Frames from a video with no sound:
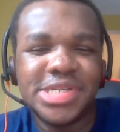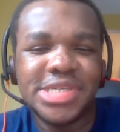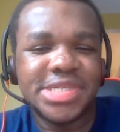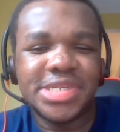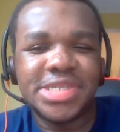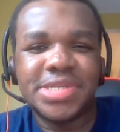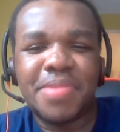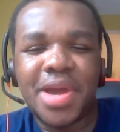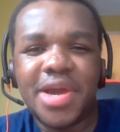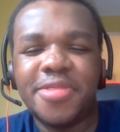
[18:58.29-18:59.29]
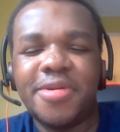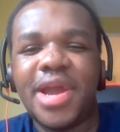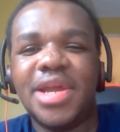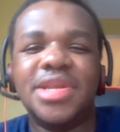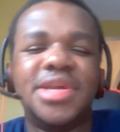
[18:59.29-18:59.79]
listen to my other
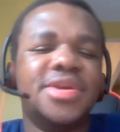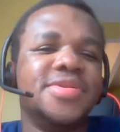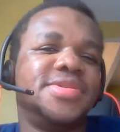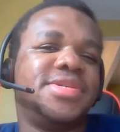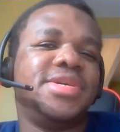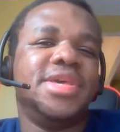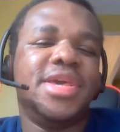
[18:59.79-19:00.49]
ideas.